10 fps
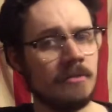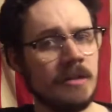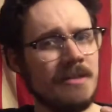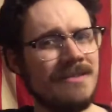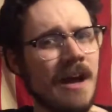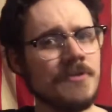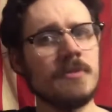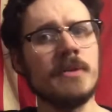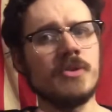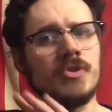it not so
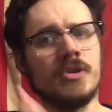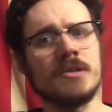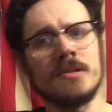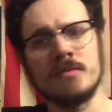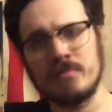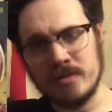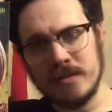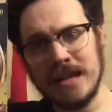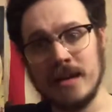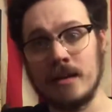much just as a book
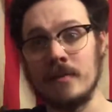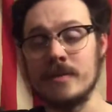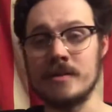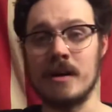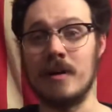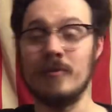in and of itself,